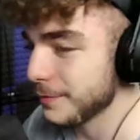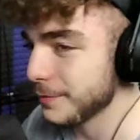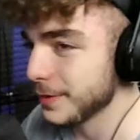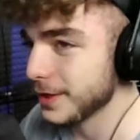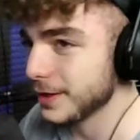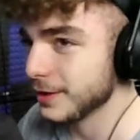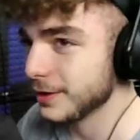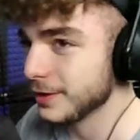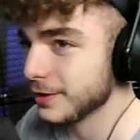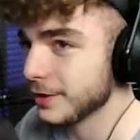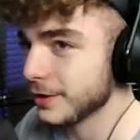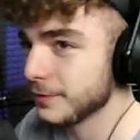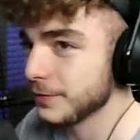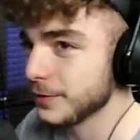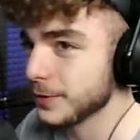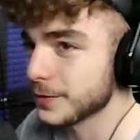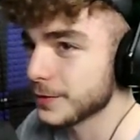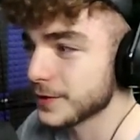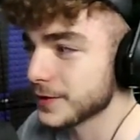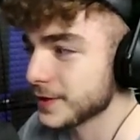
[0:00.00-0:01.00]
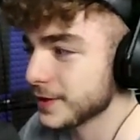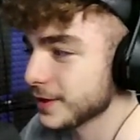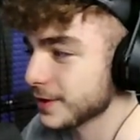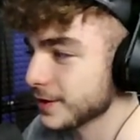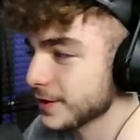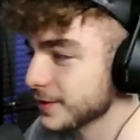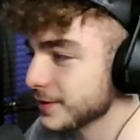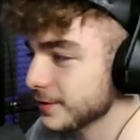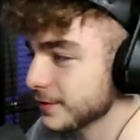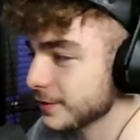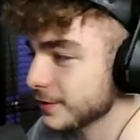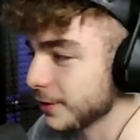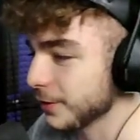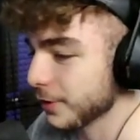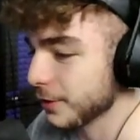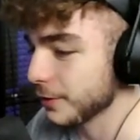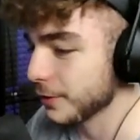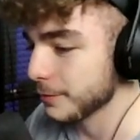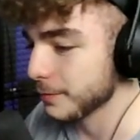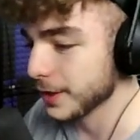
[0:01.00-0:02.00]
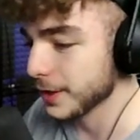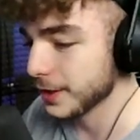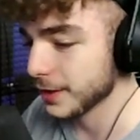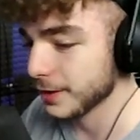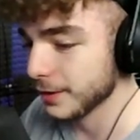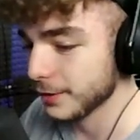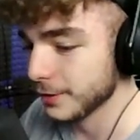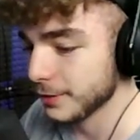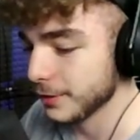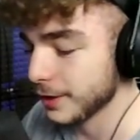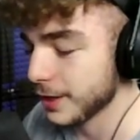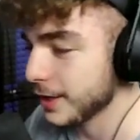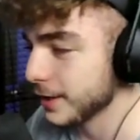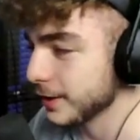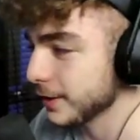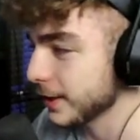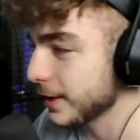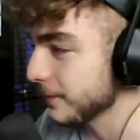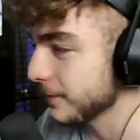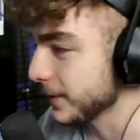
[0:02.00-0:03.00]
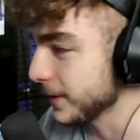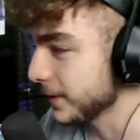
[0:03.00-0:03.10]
mean, if you insist, although it might get a little hot and heavy,